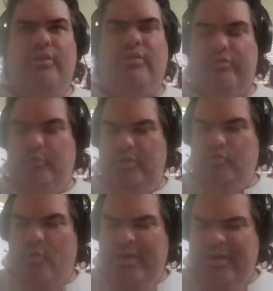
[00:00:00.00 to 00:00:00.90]
Of course, with
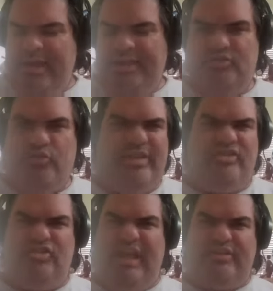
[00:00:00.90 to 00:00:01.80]

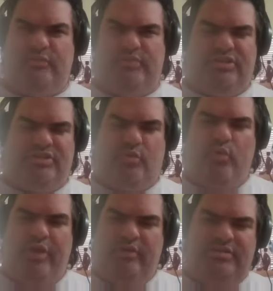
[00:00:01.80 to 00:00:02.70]
29-20, last year was such a
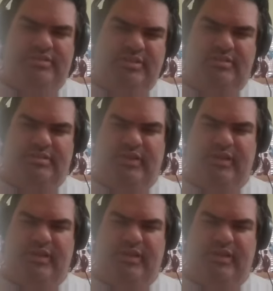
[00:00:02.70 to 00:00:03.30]
weird season,